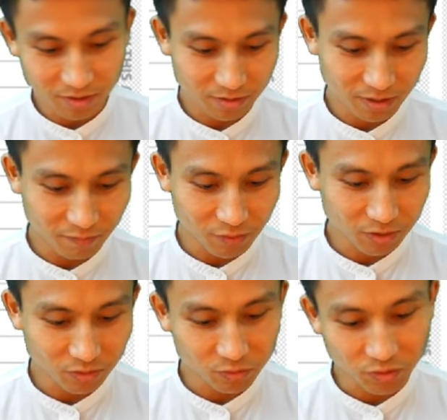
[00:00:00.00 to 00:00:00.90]
If
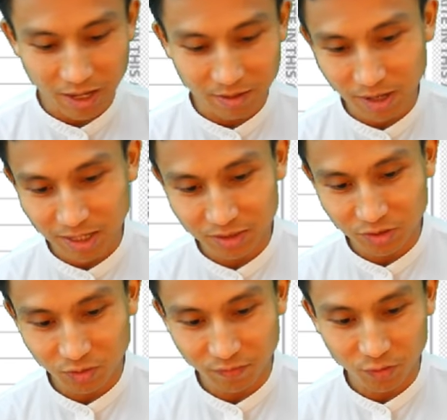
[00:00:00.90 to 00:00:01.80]
we try minus
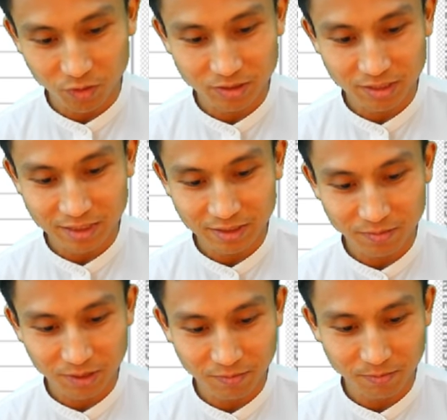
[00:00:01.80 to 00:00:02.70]
2, of course, that's going to
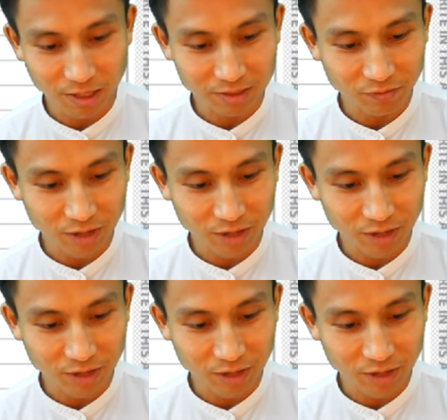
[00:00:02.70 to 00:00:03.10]
be plus.